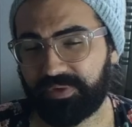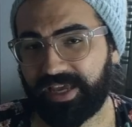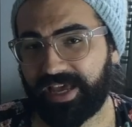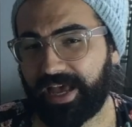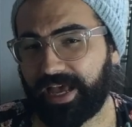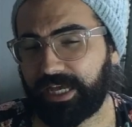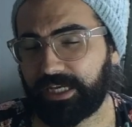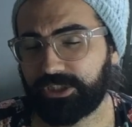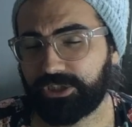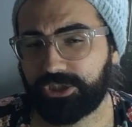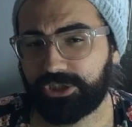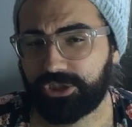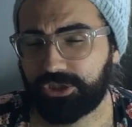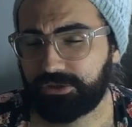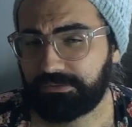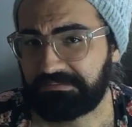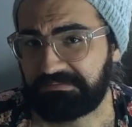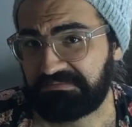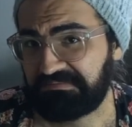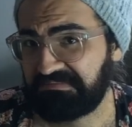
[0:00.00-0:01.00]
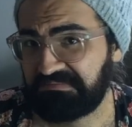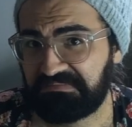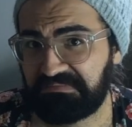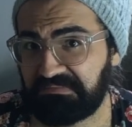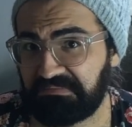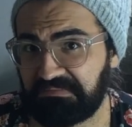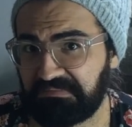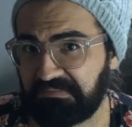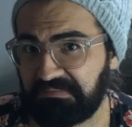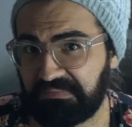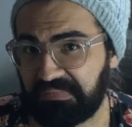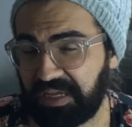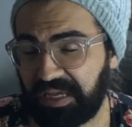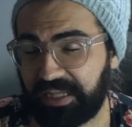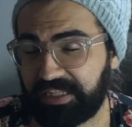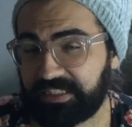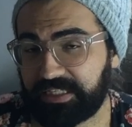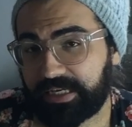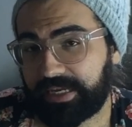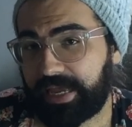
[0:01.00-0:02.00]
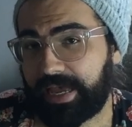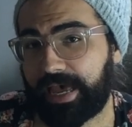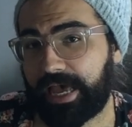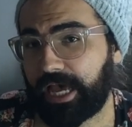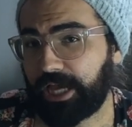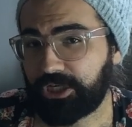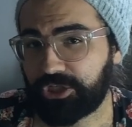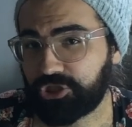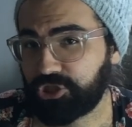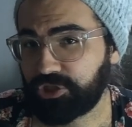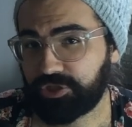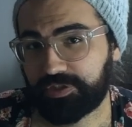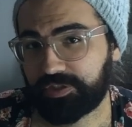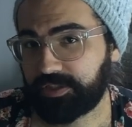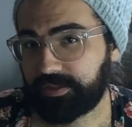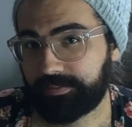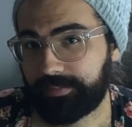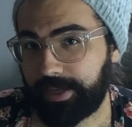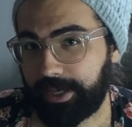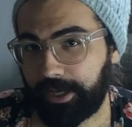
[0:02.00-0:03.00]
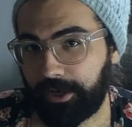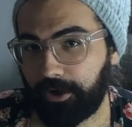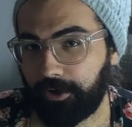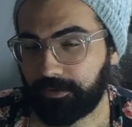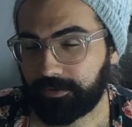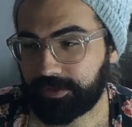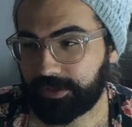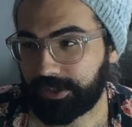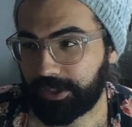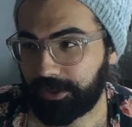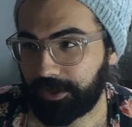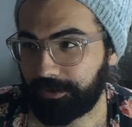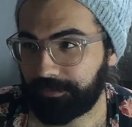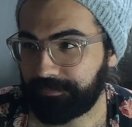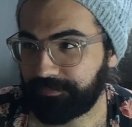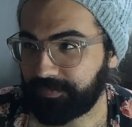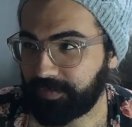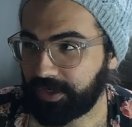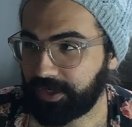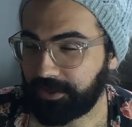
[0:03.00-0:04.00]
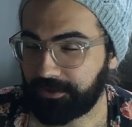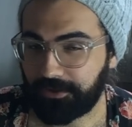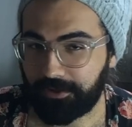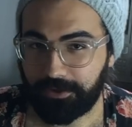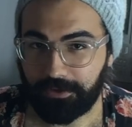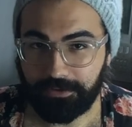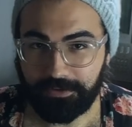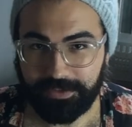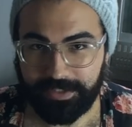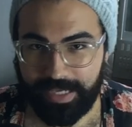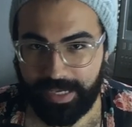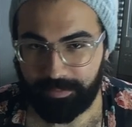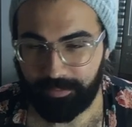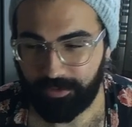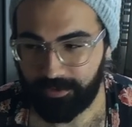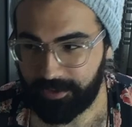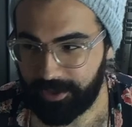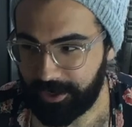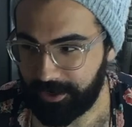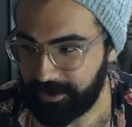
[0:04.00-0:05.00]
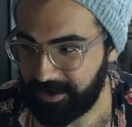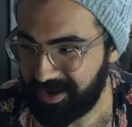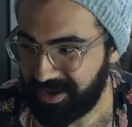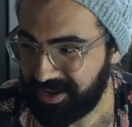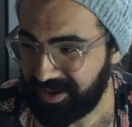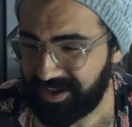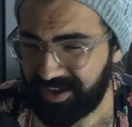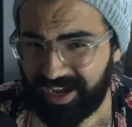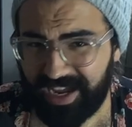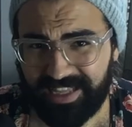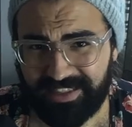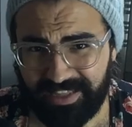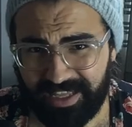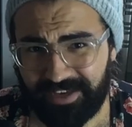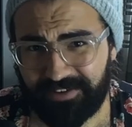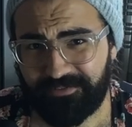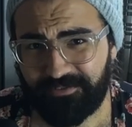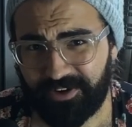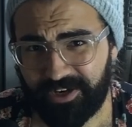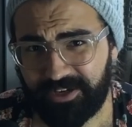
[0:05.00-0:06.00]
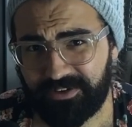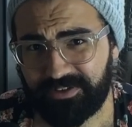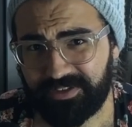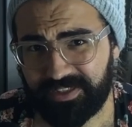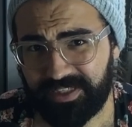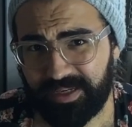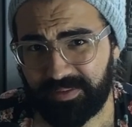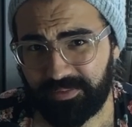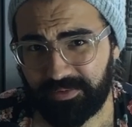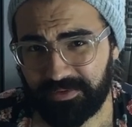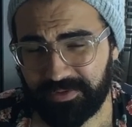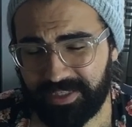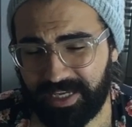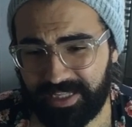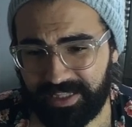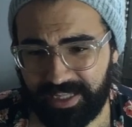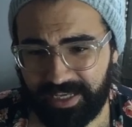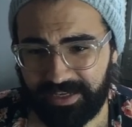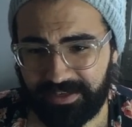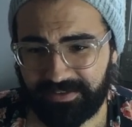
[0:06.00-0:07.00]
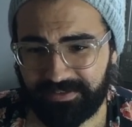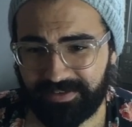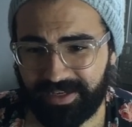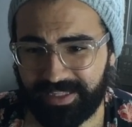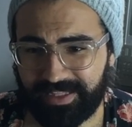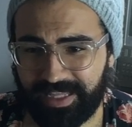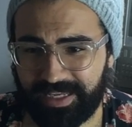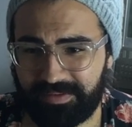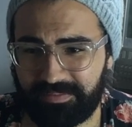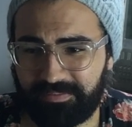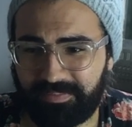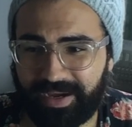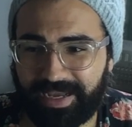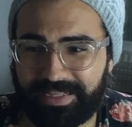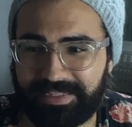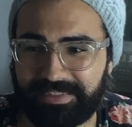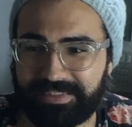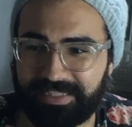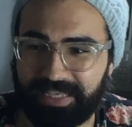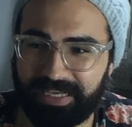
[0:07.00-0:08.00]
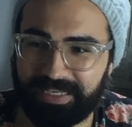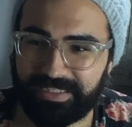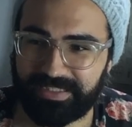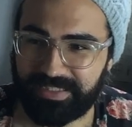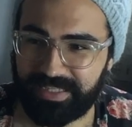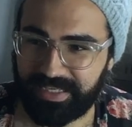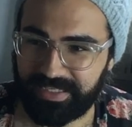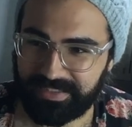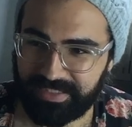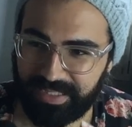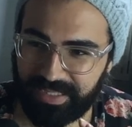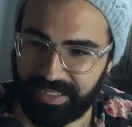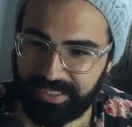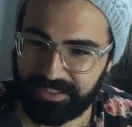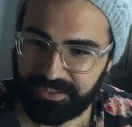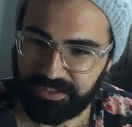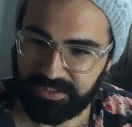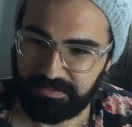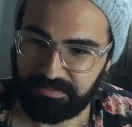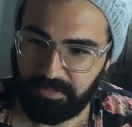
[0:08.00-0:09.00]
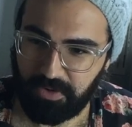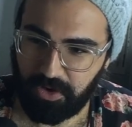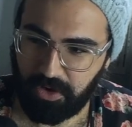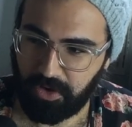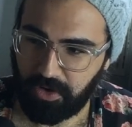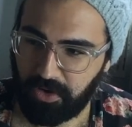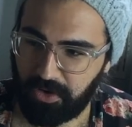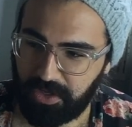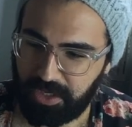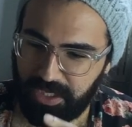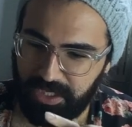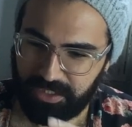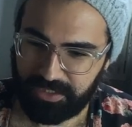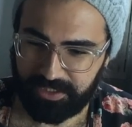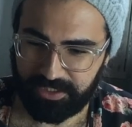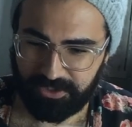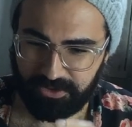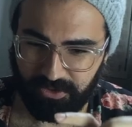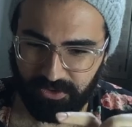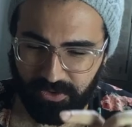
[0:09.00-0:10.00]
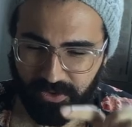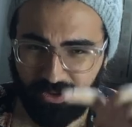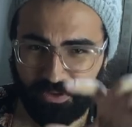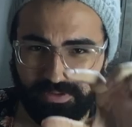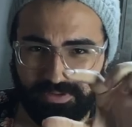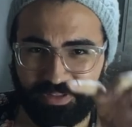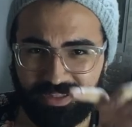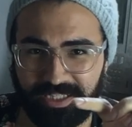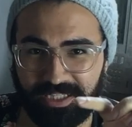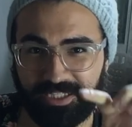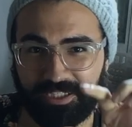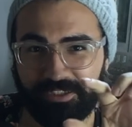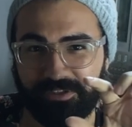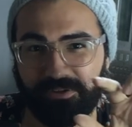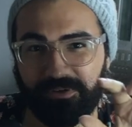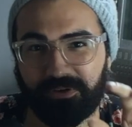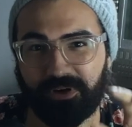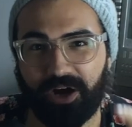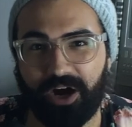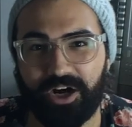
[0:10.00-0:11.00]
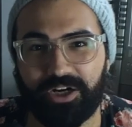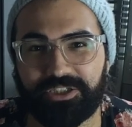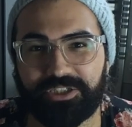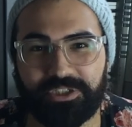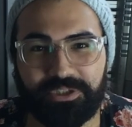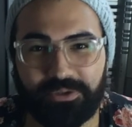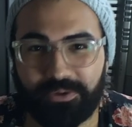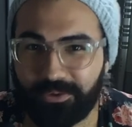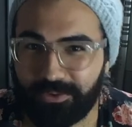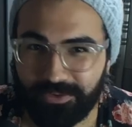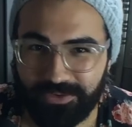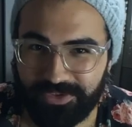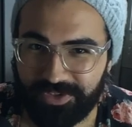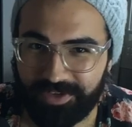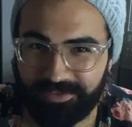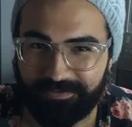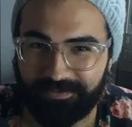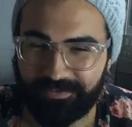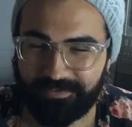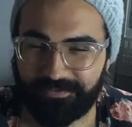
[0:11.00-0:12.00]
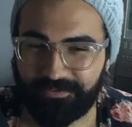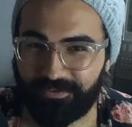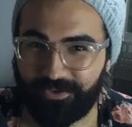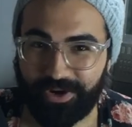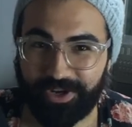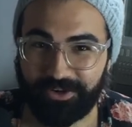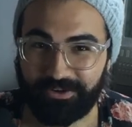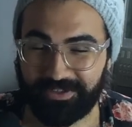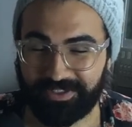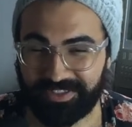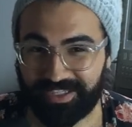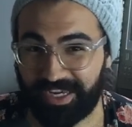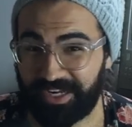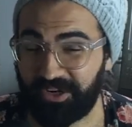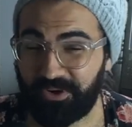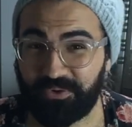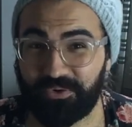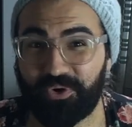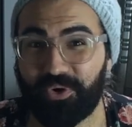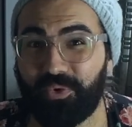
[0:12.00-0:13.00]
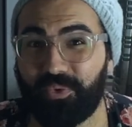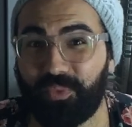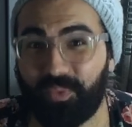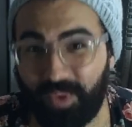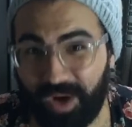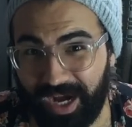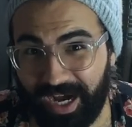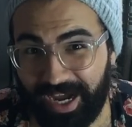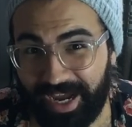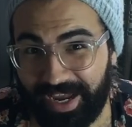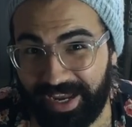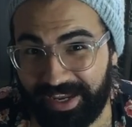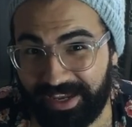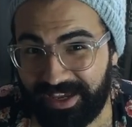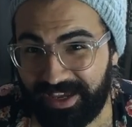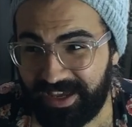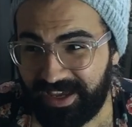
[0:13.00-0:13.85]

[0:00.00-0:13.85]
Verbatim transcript: cash. It's a cash smell. So another little sample there. I like fragrance samples. I like I like bite-sized things. I like small little little articles of fragrance. I don't know why.